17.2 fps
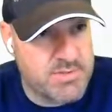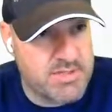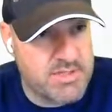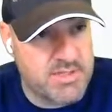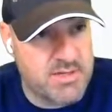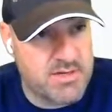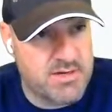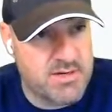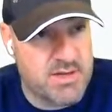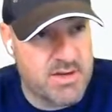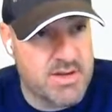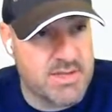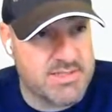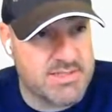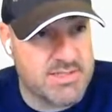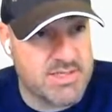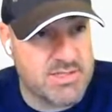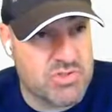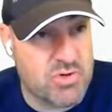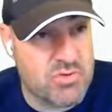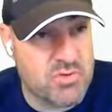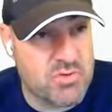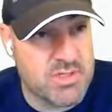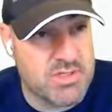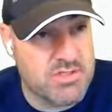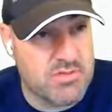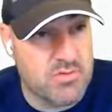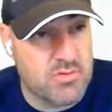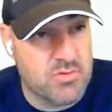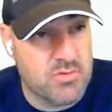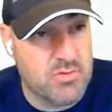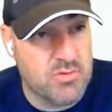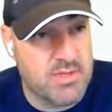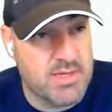here and I say Chocolist
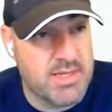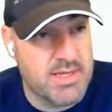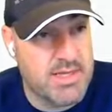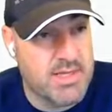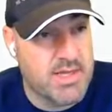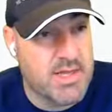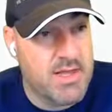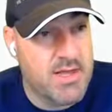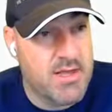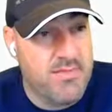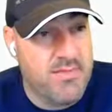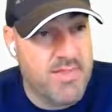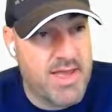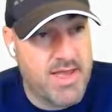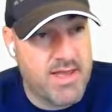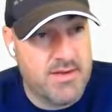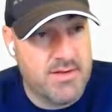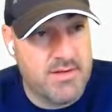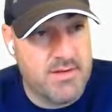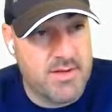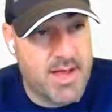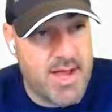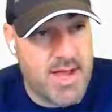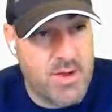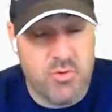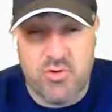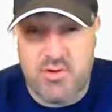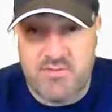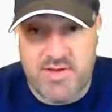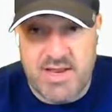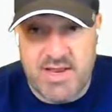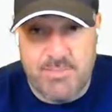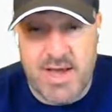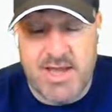local only, then we don't have
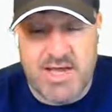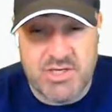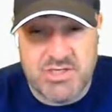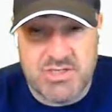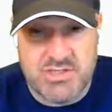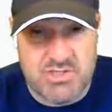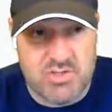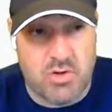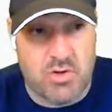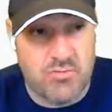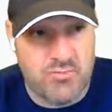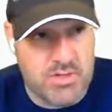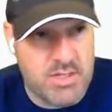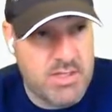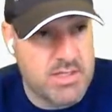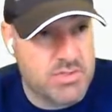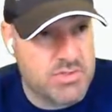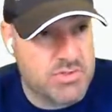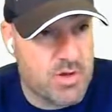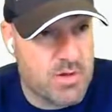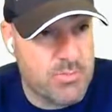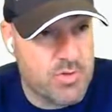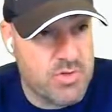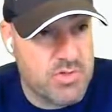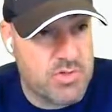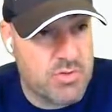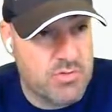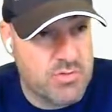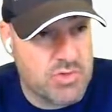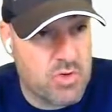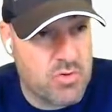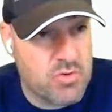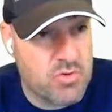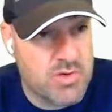any packages installed really. So I'm going to do
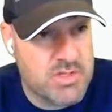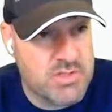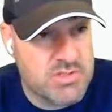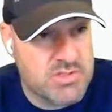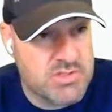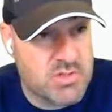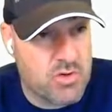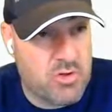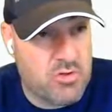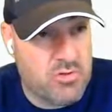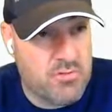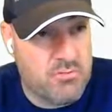choco install